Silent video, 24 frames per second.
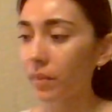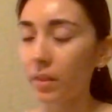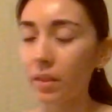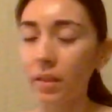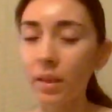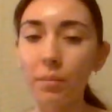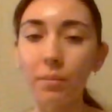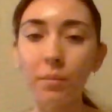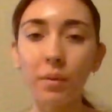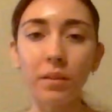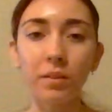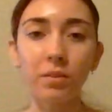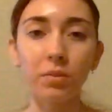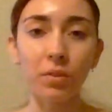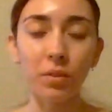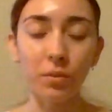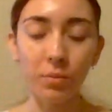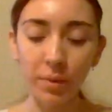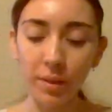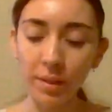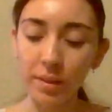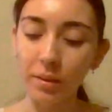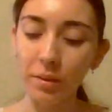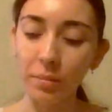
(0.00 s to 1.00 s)
I'm gonna do it
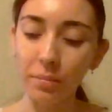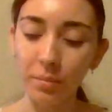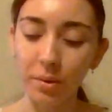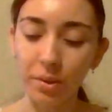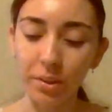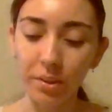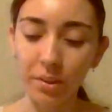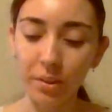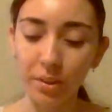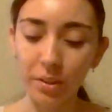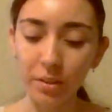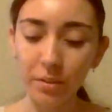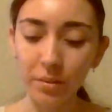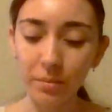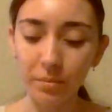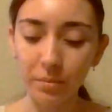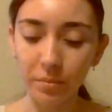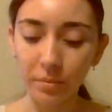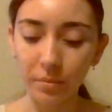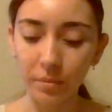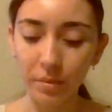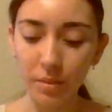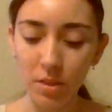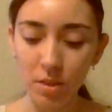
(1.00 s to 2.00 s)
with a marker
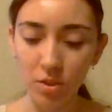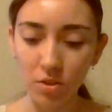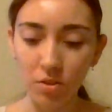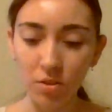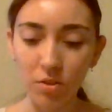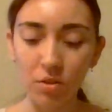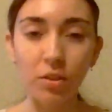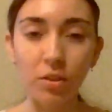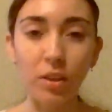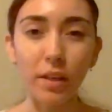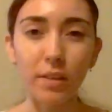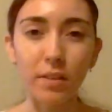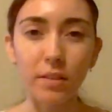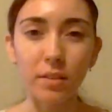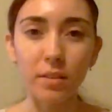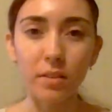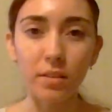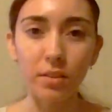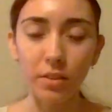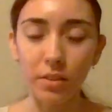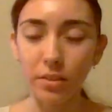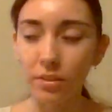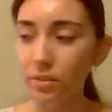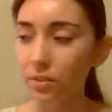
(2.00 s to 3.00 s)
just so that it's
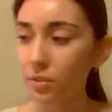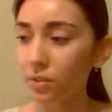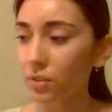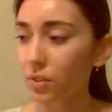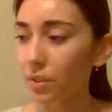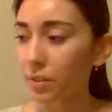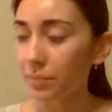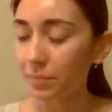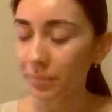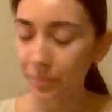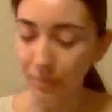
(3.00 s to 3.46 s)
easier to see.